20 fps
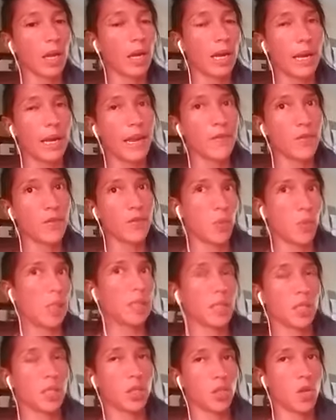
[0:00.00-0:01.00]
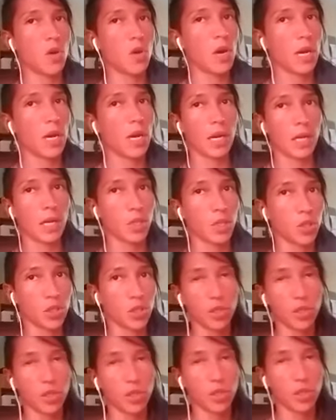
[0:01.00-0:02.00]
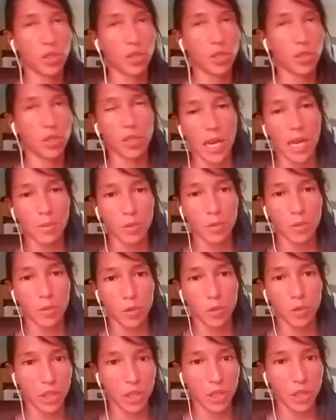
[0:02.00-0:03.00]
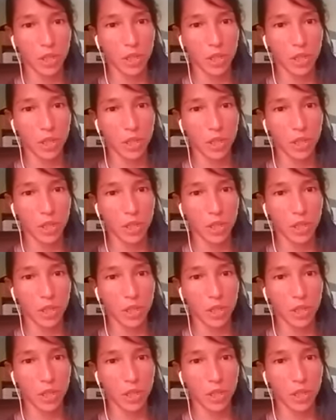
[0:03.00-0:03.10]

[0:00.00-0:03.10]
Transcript: never practiced yoga and I could just sign up to teach.